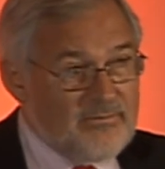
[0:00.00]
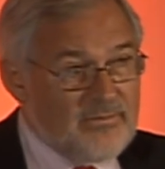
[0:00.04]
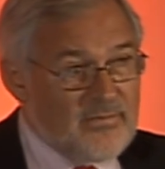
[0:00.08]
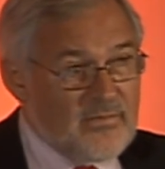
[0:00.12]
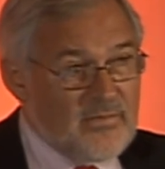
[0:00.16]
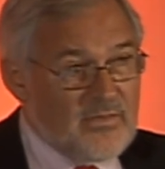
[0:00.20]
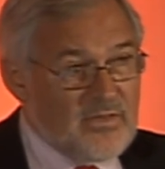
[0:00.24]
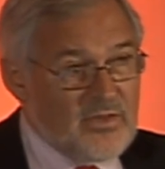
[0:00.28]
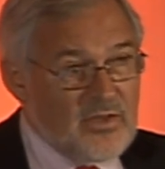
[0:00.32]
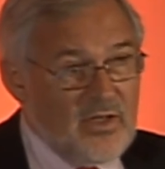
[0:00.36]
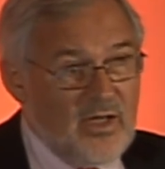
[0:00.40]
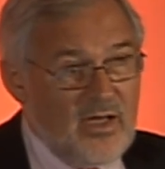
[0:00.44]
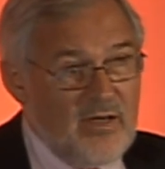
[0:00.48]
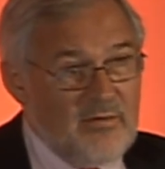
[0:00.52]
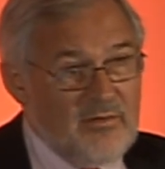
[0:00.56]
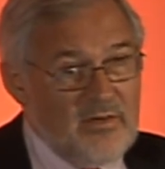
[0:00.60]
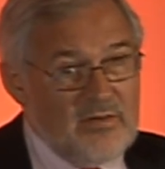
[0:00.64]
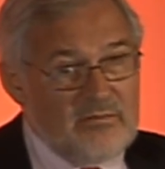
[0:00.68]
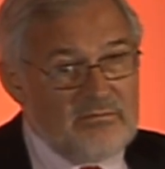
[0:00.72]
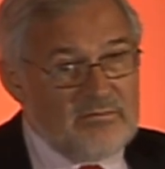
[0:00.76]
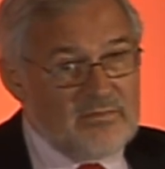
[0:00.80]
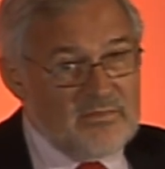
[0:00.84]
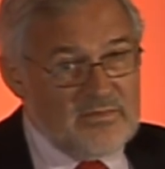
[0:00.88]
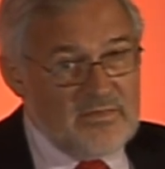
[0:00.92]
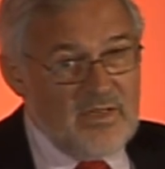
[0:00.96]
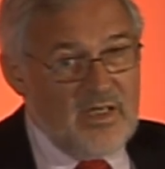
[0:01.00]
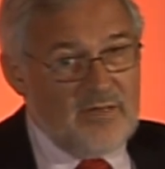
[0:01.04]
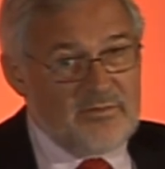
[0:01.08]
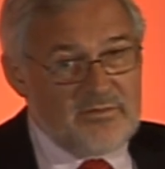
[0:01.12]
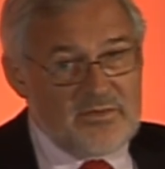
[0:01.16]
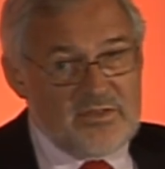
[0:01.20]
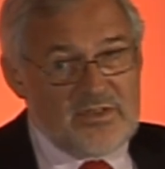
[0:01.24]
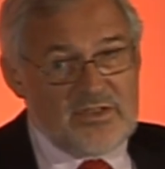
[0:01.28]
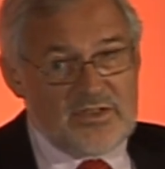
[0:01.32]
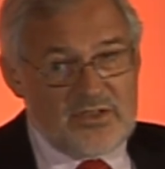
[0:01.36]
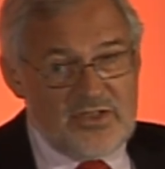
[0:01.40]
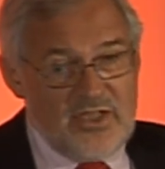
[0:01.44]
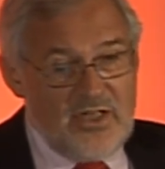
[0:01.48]
So I'm
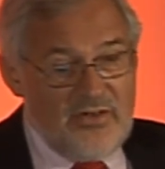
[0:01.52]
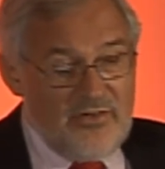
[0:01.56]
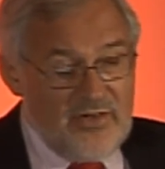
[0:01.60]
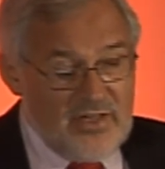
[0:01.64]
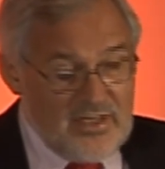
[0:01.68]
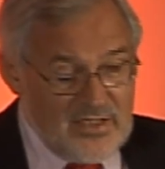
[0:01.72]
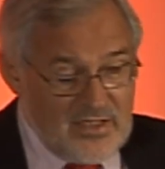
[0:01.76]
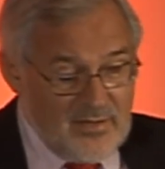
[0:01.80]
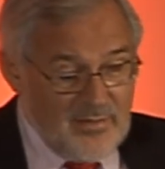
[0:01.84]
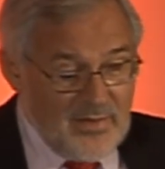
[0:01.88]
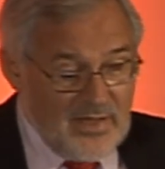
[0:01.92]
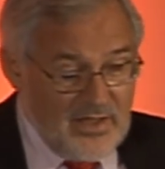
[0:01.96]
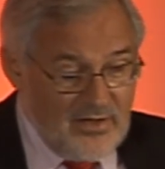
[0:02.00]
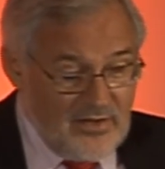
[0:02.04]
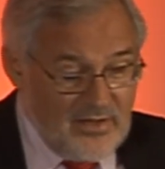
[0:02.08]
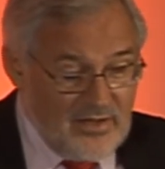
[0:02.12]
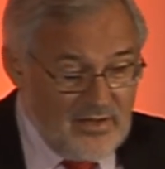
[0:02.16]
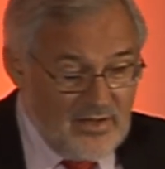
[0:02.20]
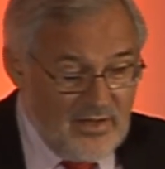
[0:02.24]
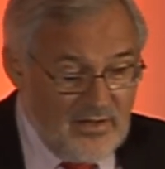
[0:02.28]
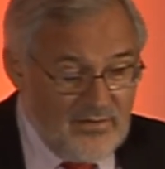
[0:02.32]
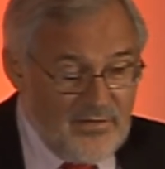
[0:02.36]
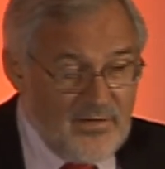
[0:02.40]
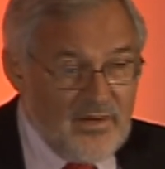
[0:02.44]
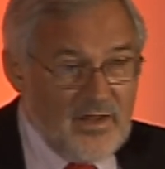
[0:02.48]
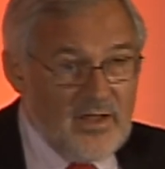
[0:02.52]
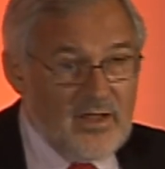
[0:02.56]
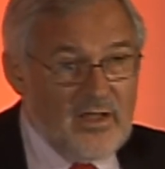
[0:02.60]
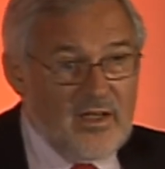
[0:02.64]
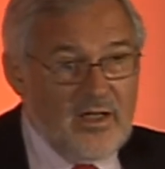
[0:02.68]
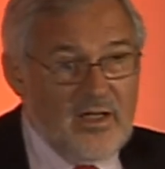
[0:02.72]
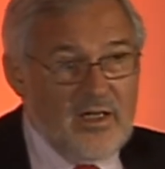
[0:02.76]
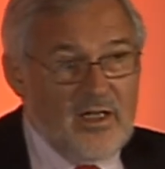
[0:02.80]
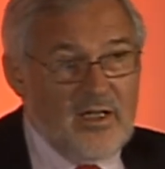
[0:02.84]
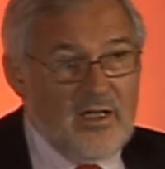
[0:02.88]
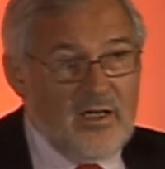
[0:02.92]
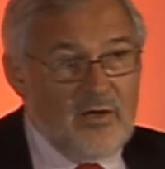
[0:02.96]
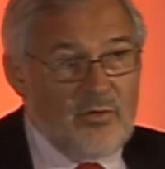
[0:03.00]
serious about it. I think
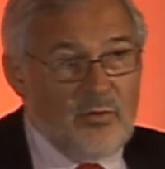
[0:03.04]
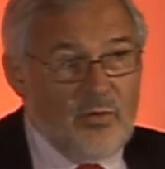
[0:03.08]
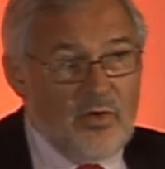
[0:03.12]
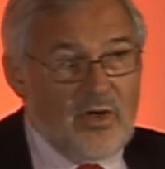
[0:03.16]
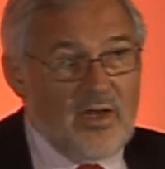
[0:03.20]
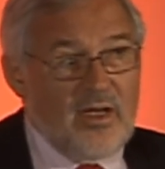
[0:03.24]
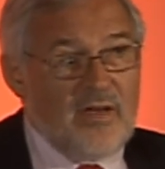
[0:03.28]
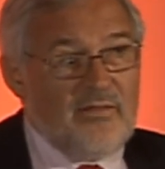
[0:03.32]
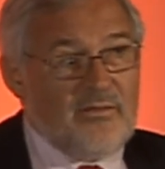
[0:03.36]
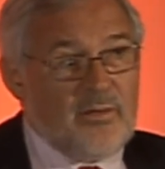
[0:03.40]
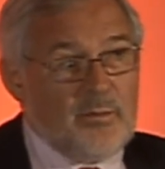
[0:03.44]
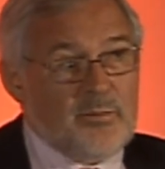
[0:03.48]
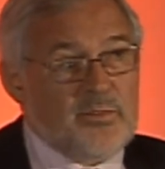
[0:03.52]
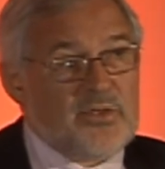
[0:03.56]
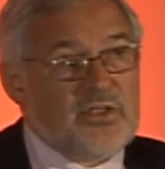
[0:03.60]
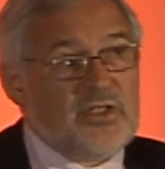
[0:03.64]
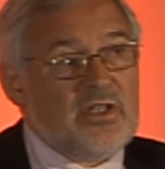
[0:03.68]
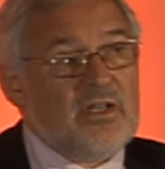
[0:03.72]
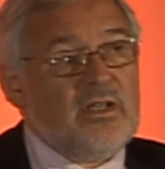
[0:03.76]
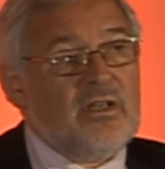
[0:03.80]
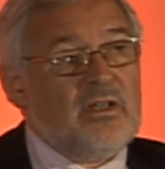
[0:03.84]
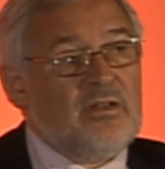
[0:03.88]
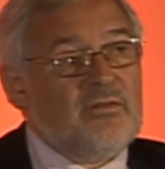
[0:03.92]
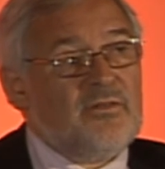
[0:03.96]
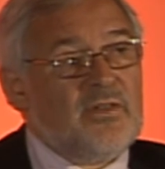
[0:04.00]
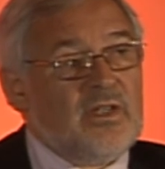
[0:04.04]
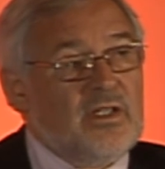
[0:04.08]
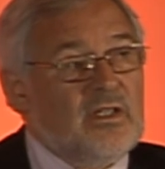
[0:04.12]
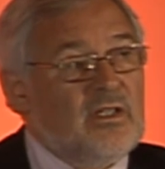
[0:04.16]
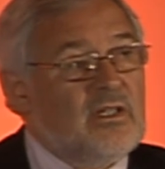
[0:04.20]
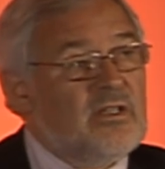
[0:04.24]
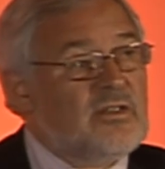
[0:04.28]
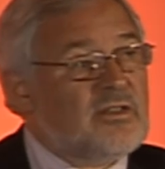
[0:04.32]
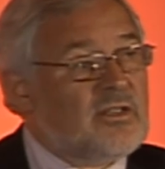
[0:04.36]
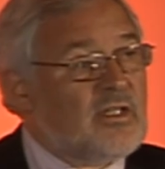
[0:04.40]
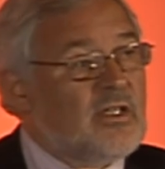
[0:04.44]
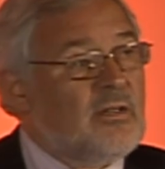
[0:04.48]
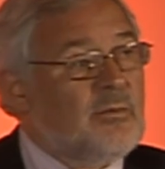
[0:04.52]
what I've observed in
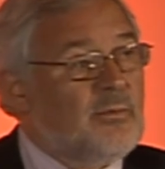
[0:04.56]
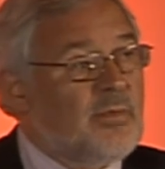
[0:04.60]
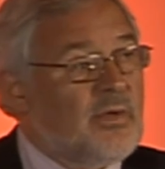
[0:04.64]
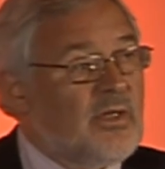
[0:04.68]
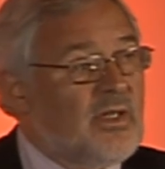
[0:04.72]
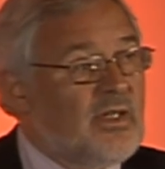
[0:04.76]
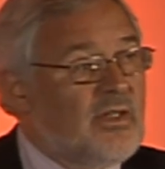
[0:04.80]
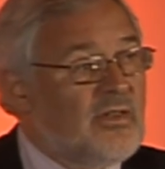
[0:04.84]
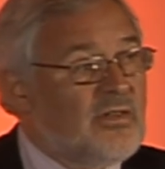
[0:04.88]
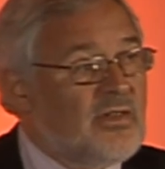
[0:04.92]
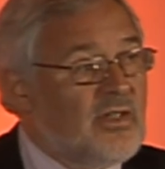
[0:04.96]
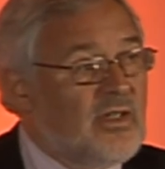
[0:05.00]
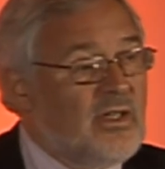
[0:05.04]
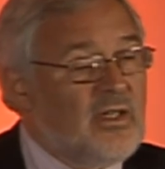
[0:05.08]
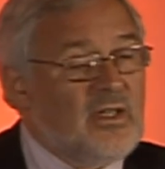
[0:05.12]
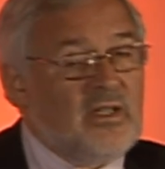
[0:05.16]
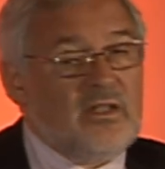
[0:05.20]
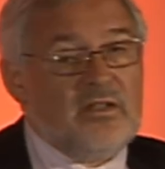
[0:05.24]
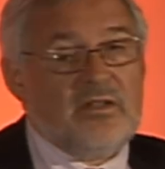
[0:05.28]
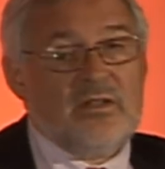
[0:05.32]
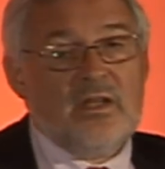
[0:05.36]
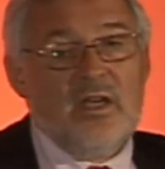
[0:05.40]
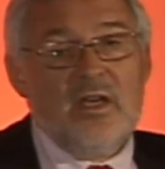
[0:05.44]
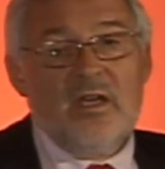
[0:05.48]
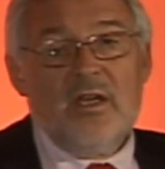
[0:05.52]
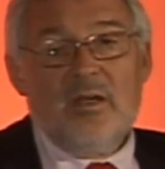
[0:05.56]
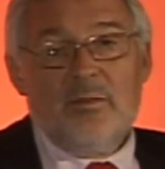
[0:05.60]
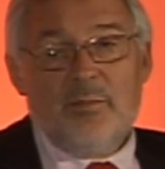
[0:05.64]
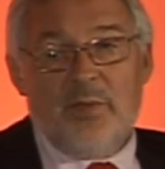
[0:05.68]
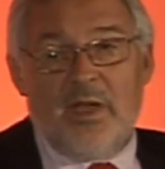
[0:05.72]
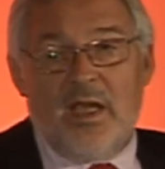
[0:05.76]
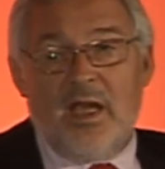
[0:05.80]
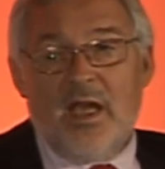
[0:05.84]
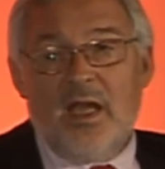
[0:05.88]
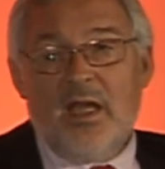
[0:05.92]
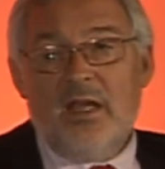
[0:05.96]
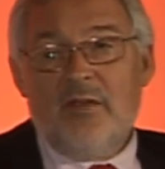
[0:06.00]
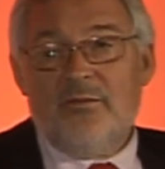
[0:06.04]
those companies is
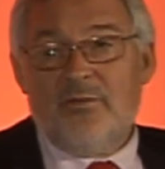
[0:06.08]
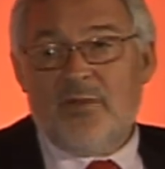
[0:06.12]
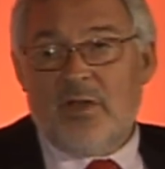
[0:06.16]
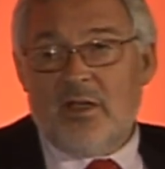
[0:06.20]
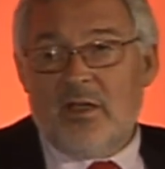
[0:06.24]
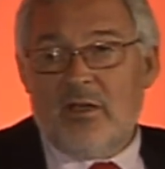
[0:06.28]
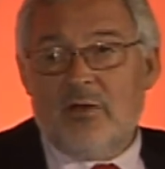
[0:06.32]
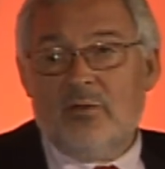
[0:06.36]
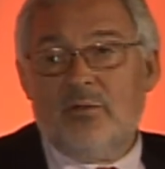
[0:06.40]
behavior